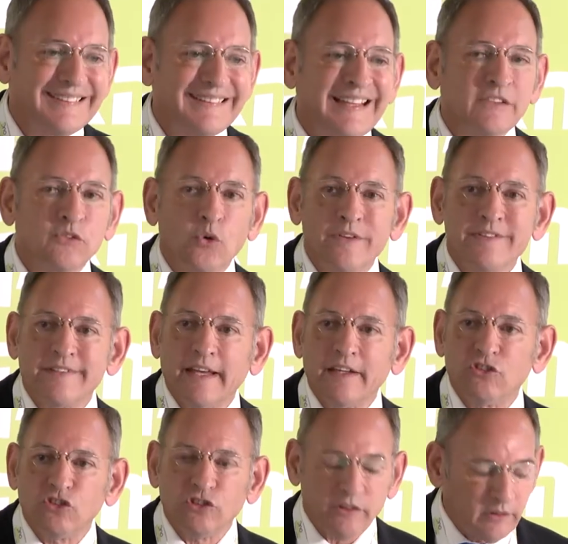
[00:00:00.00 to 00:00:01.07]
the
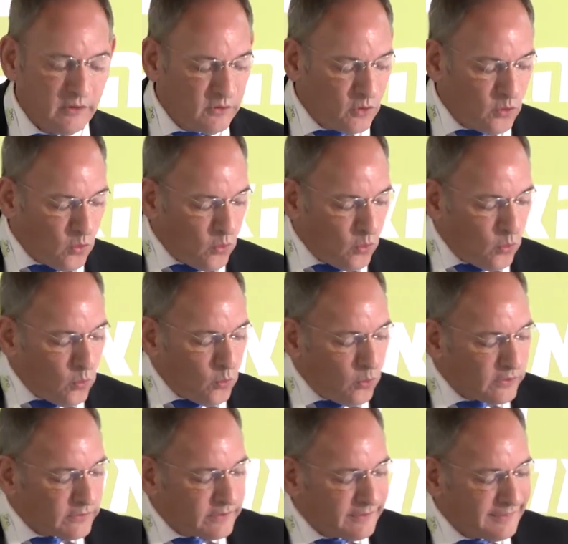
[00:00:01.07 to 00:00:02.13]
transaction
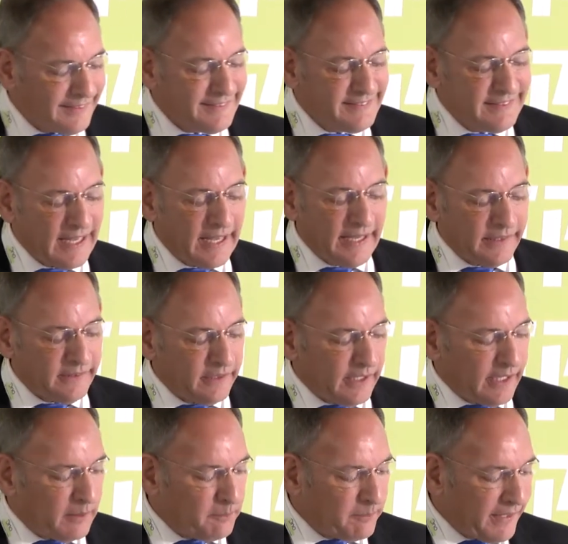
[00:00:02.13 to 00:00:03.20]
was designed
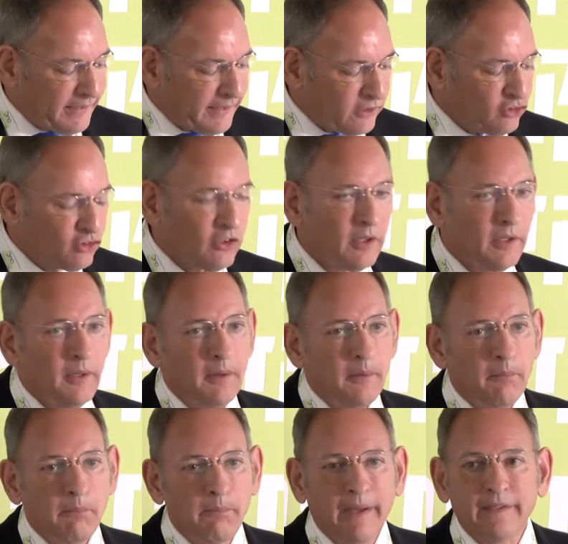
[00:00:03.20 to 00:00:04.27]
and managed
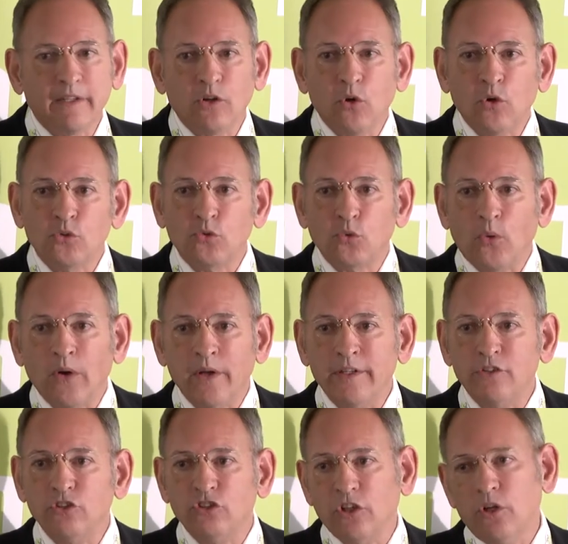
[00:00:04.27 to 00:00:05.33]
by the controlling
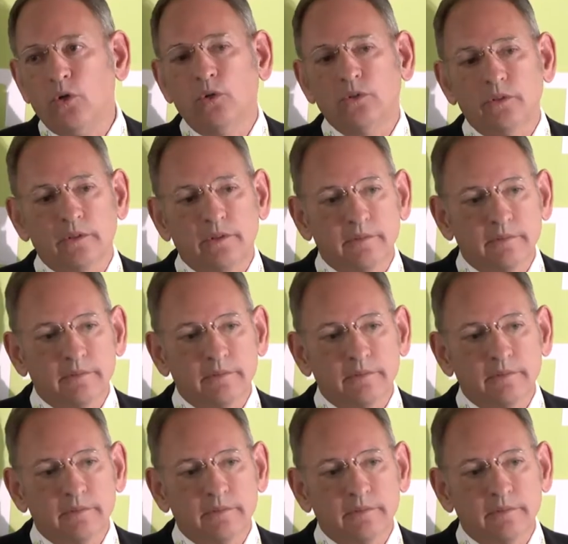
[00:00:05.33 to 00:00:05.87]
shareholder,